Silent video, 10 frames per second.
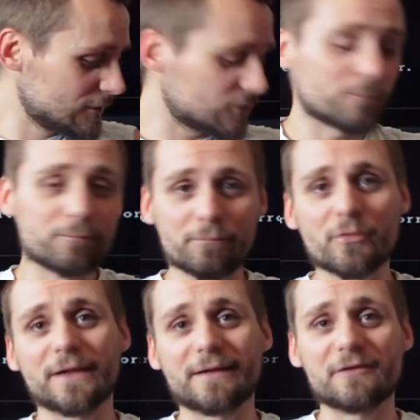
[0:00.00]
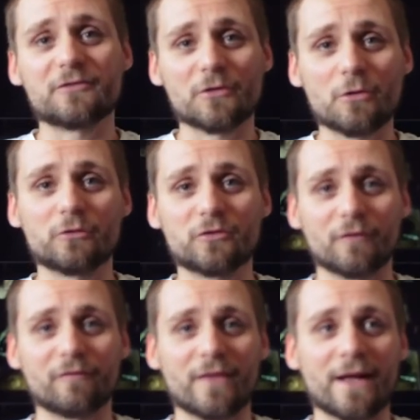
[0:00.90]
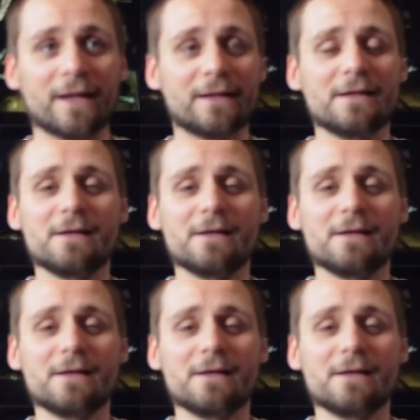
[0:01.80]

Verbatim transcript: Some pretty decent, cool stuff there.